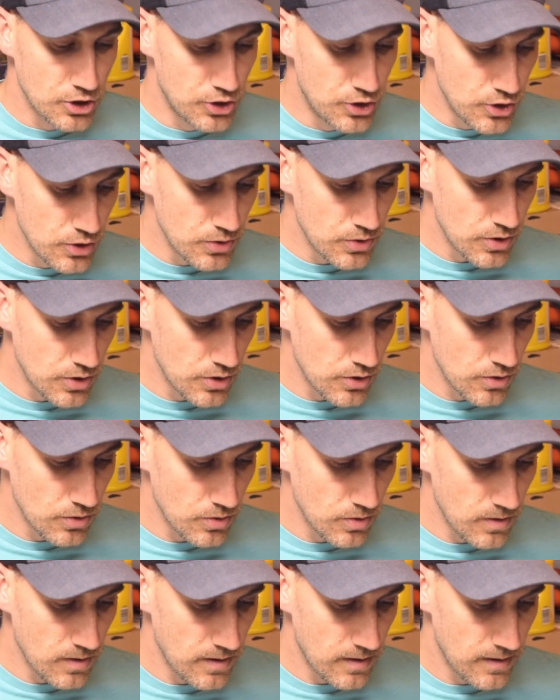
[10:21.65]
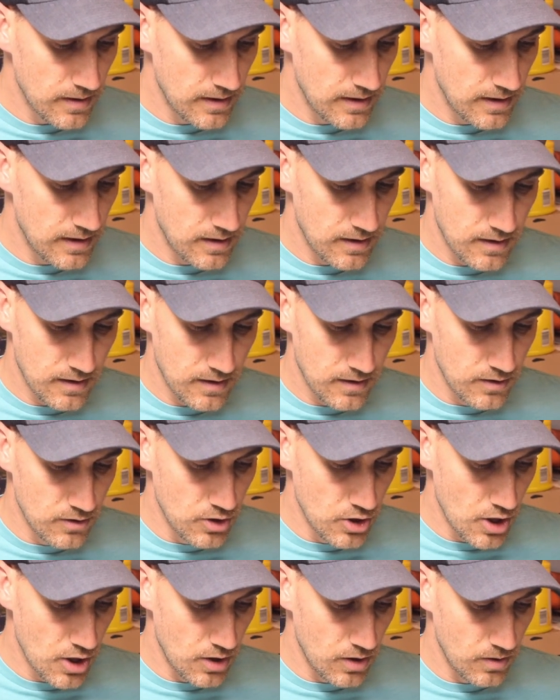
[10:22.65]
Do you
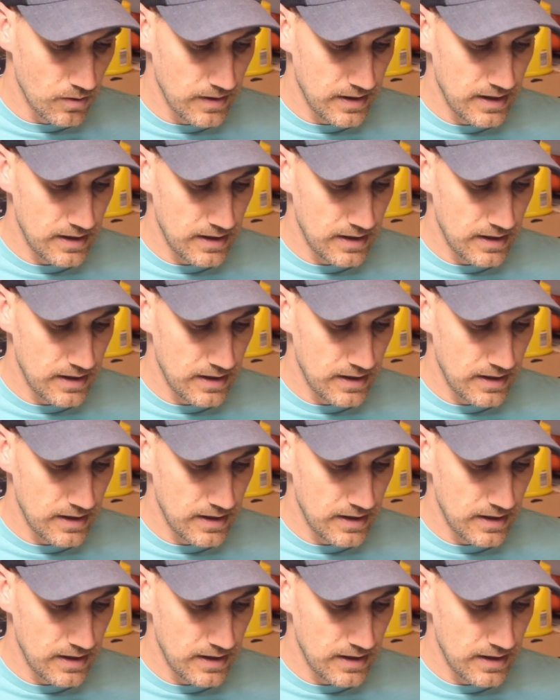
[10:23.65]
know